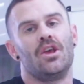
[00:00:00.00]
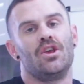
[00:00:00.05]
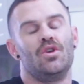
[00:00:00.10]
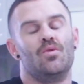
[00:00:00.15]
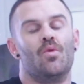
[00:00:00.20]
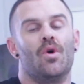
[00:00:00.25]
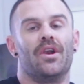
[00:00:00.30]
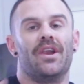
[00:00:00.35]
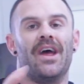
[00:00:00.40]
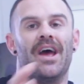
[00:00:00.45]

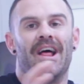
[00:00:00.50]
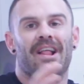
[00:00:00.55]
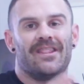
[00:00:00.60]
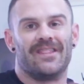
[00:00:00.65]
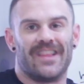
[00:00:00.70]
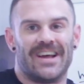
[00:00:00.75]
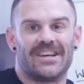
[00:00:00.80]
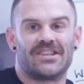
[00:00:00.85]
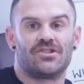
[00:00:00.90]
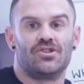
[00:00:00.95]
you want
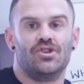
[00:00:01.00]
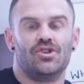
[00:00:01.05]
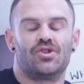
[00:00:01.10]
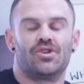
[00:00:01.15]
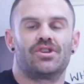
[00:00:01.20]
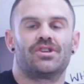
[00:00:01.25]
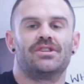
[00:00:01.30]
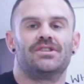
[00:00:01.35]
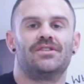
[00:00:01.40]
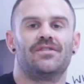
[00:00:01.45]
less
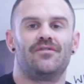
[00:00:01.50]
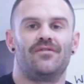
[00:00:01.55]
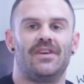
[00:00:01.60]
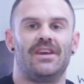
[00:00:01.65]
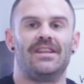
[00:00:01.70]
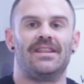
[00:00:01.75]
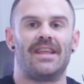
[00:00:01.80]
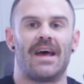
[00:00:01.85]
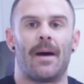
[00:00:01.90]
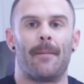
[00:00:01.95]
nutrition to
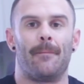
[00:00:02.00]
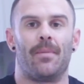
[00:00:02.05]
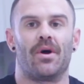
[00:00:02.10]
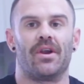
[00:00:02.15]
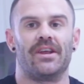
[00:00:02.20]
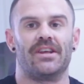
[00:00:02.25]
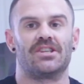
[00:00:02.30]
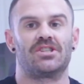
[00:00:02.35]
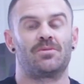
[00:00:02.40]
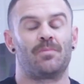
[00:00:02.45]
feed that
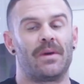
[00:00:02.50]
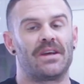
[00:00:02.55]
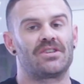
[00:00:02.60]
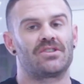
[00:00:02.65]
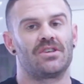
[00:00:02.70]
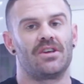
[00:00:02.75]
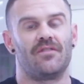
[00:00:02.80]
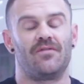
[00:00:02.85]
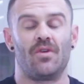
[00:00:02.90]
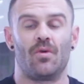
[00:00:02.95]
body,
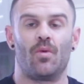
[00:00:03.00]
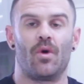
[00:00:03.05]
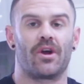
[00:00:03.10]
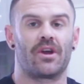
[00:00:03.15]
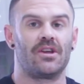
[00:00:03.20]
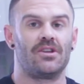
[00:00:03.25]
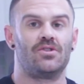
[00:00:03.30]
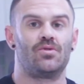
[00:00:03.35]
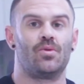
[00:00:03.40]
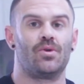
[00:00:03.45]
especially if you're
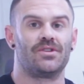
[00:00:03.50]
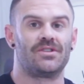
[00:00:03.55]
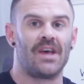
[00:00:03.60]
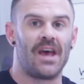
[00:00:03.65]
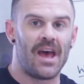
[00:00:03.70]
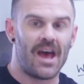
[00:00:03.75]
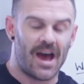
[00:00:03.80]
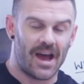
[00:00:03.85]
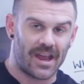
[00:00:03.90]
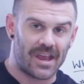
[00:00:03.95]
working towards
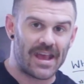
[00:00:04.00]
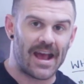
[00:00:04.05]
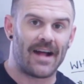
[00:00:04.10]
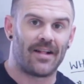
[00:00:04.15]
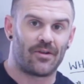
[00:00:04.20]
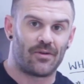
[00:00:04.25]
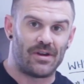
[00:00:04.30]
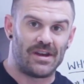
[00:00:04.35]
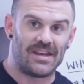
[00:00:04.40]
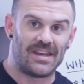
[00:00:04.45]
a
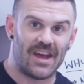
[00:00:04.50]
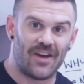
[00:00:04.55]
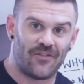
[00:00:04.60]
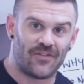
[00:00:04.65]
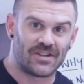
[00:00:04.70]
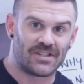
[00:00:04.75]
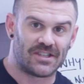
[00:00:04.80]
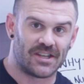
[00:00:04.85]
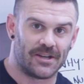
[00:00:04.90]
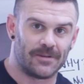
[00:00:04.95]
calorie
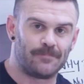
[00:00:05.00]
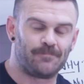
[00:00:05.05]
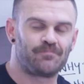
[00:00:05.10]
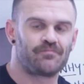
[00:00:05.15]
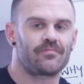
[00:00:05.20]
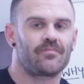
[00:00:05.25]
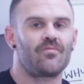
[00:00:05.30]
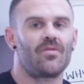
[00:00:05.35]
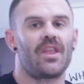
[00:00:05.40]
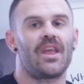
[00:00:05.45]
deficit.
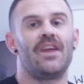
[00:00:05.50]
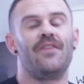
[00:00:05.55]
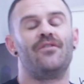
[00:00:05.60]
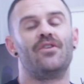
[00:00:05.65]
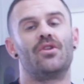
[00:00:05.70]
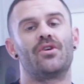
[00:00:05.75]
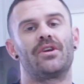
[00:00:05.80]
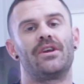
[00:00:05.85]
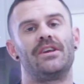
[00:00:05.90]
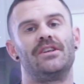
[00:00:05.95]
If
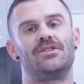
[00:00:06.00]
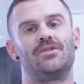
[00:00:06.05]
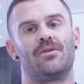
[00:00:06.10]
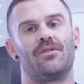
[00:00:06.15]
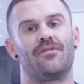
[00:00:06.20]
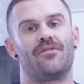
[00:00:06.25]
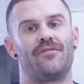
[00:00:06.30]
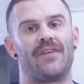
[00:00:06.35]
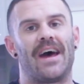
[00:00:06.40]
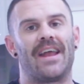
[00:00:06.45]
you're looking
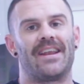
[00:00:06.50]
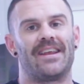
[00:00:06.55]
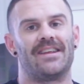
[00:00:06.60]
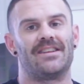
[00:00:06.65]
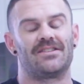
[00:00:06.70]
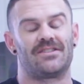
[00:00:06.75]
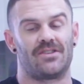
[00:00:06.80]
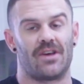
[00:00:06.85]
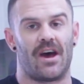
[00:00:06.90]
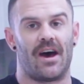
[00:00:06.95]
into a
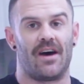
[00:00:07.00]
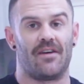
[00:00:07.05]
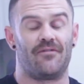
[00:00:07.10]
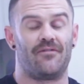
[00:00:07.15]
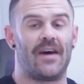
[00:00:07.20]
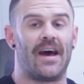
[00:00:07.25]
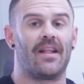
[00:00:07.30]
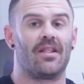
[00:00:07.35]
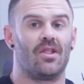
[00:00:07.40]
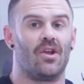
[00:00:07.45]

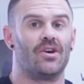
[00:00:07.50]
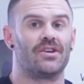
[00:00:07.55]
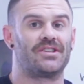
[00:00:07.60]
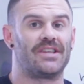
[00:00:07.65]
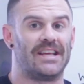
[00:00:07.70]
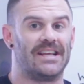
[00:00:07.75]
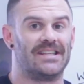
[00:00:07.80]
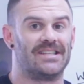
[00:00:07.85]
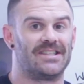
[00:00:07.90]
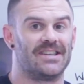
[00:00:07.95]
fat
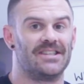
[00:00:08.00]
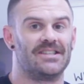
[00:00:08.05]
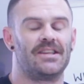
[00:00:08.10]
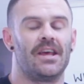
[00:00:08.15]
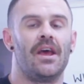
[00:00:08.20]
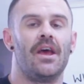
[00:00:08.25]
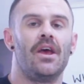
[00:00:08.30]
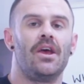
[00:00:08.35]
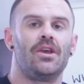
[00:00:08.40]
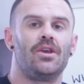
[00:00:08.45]
loss
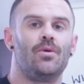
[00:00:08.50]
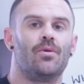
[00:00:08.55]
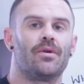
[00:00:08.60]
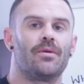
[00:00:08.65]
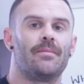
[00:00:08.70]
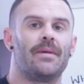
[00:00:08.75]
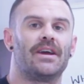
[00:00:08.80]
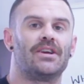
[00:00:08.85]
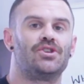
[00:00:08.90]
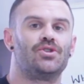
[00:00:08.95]
instance, you want
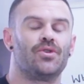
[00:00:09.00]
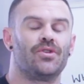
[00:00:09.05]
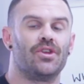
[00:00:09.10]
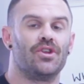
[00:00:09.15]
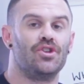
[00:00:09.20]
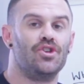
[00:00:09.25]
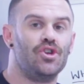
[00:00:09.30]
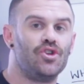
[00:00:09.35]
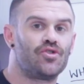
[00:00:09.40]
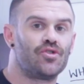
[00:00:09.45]
to make sure
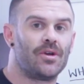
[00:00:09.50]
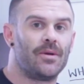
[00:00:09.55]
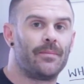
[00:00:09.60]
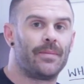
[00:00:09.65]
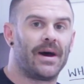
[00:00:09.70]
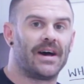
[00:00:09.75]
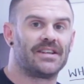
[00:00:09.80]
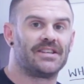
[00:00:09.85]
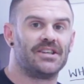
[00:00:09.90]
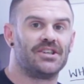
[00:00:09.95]
that nutrient
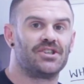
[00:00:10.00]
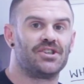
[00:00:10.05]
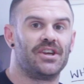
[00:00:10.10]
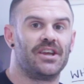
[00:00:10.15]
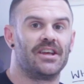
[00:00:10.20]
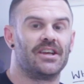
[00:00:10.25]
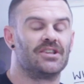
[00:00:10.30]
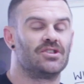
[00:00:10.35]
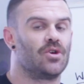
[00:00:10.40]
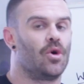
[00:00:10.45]

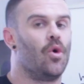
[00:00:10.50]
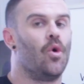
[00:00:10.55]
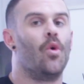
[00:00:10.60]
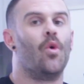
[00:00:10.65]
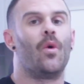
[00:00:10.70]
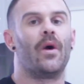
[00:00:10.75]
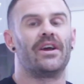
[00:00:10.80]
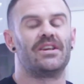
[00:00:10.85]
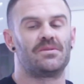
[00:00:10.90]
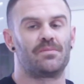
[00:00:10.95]
partitioning is
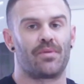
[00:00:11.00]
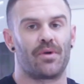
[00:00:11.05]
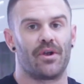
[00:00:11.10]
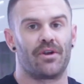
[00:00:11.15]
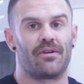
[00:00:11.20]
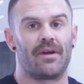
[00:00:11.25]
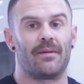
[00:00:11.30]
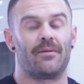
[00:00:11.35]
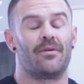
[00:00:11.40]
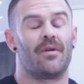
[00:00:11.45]
always
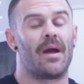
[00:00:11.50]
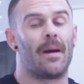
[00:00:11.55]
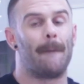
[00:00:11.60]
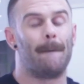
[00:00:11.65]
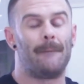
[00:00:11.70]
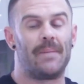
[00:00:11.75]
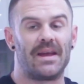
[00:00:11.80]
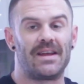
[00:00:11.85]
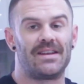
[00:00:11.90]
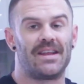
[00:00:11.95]
programmed
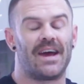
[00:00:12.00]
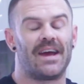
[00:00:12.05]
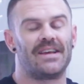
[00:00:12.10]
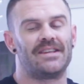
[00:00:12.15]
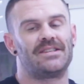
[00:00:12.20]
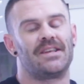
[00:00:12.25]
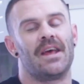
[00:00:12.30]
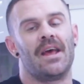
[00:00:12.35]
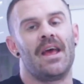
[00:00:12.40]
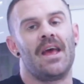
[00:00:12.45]
around big
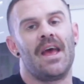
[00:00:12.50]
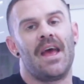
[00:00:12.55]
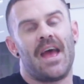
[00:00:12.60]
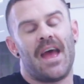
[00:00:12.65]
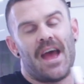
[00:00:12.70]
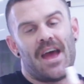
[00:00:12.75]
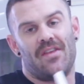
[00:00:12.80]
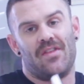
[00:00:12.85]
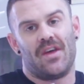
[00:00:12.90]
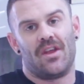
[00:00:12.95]
days
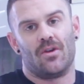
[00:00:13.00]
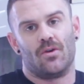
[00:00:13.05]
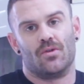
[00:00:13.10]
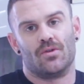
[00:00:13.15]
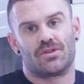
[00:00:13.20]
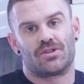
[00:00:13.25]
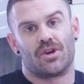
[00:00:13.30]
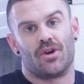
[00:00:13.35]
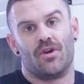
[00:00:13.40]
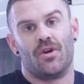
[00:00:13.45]
and then
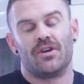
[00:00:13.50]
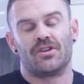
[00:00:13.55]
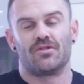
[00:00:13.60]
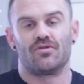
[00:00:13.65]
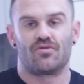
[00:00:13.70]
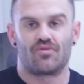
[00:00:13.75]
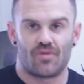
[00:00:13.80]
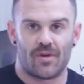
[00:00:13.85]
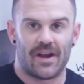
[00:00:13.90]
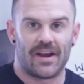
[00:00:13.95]
also
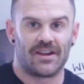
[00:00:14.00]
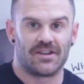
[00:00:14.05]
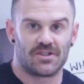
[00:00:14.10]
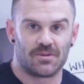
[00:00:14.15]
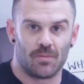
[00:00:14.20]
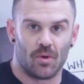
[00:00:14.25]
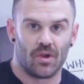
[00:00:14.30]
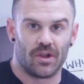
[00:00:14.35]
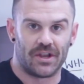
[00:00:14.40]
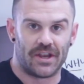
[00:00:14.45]
surrounding
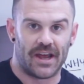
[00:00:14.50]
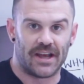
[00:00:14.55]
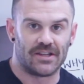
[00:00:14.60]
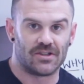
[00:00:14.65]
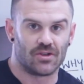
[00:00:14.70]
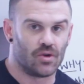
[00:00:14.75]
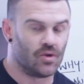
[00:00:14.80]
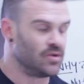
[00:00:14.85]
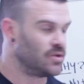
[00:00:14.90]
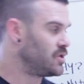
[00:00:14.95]
smaller
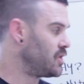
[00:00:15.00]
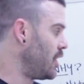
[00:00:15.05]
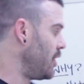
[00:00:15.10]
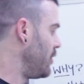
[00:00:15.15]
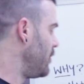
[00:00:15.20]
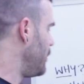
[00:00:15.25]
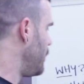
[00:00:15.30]
days also.